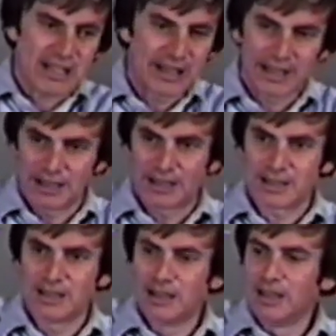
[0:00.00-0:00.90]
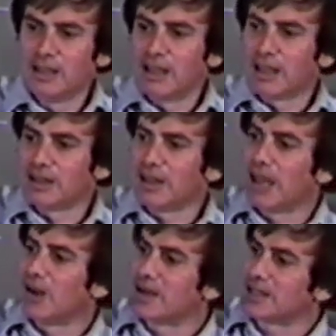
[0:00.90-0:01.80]
like this. And
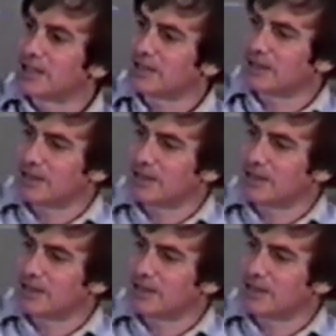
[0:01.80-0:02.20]
there is his,